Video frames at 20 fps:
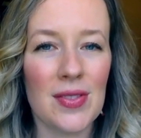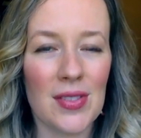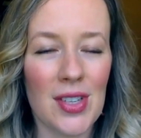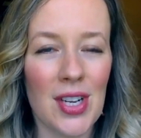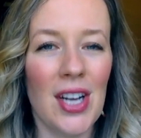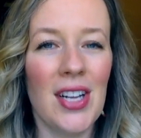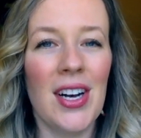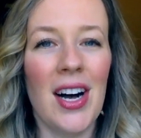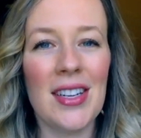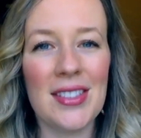
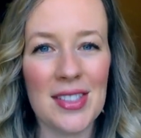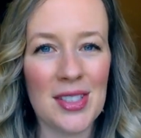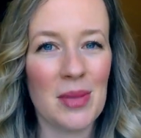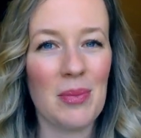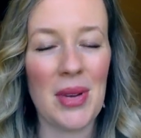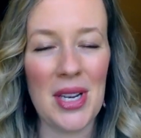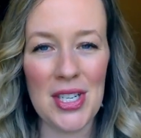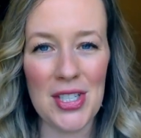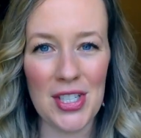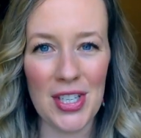
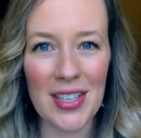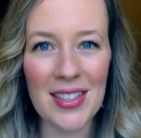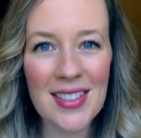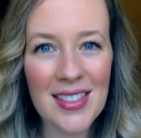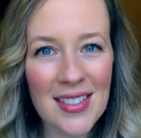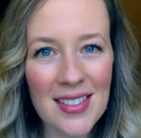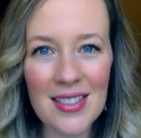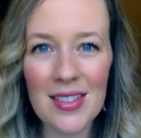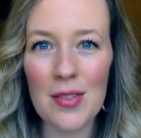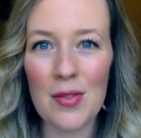
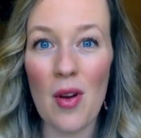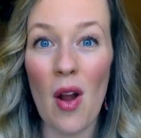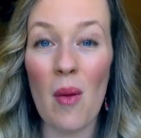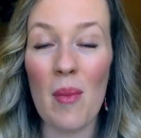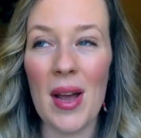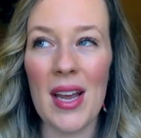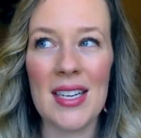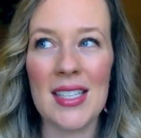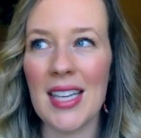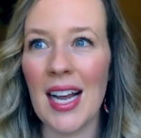constipation throughout
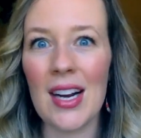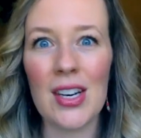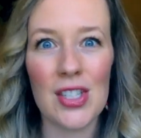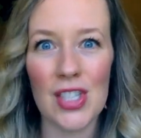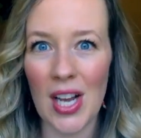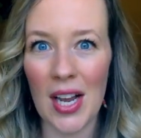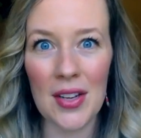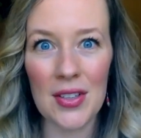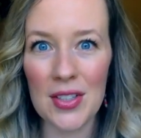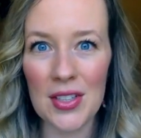my entire
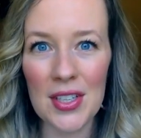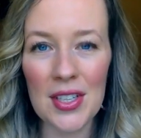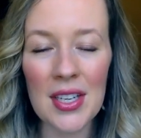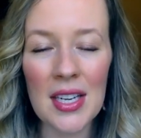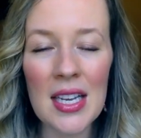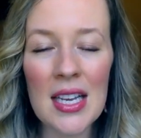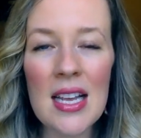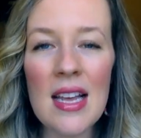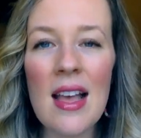childhood.